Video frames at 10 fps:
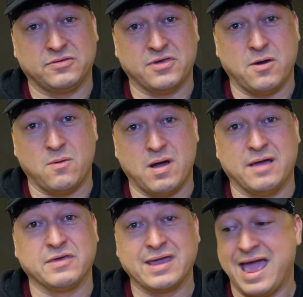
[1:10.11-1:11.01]
So
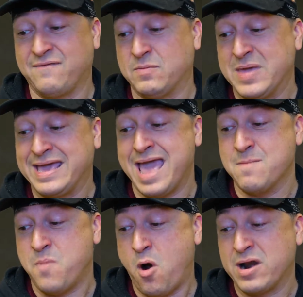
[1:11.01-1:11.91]
uh, they're going to have the big
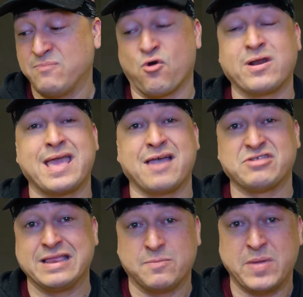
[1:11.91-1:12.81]
game party,
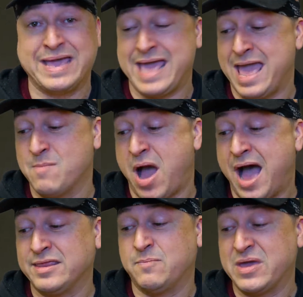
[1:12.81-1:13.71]
broadcasting the big game
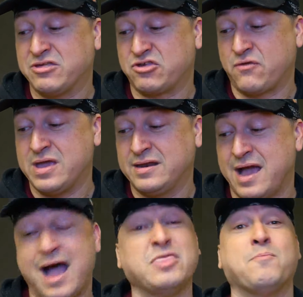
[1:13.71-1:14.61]
on the big screen
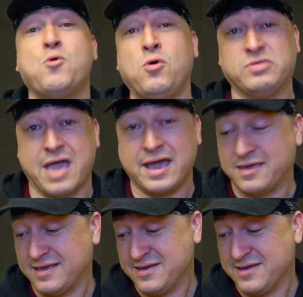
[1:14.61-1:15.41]
on the pool deck.